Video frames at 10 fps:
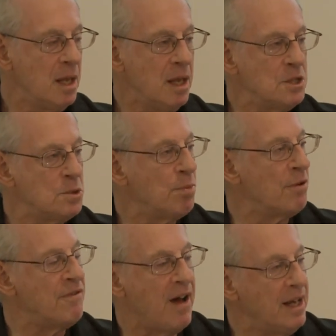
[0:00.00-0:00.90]
is
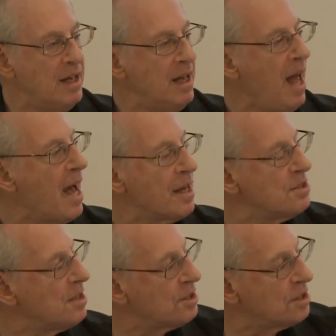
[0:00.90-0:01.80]
providing
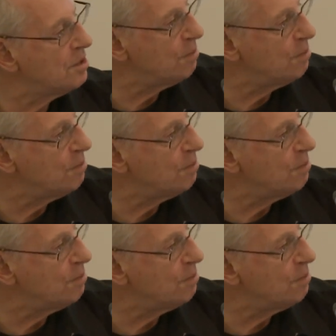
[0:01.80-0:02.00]
access to